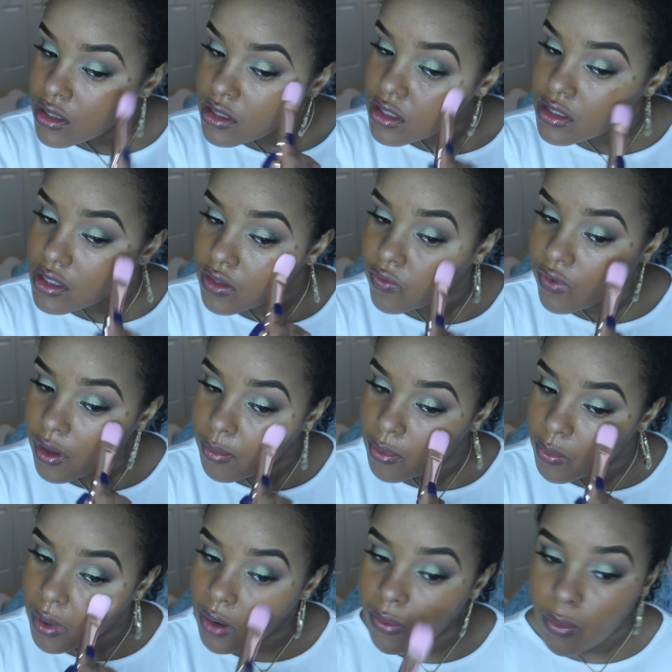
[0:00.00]
This is
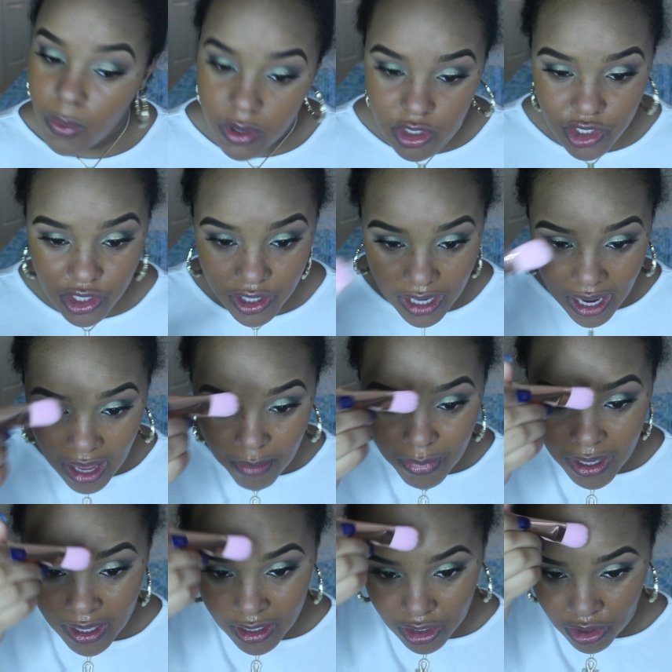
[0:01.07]
February. Want you to
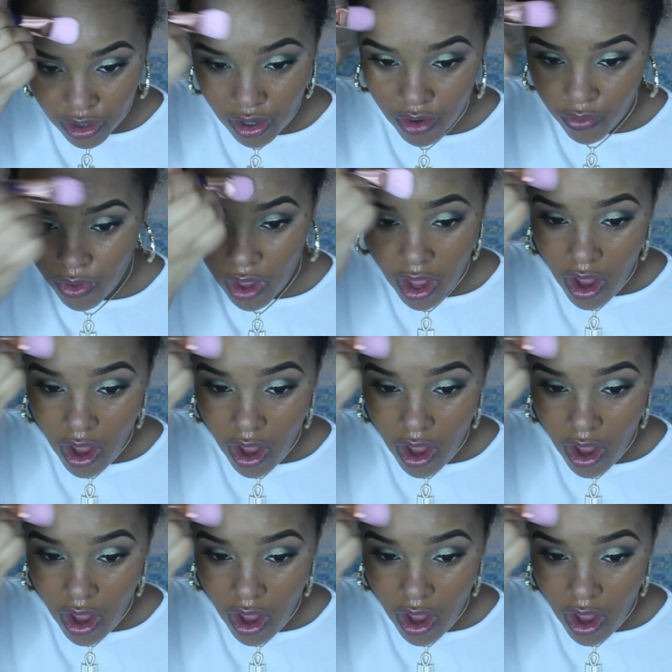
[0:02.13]
comment, you know,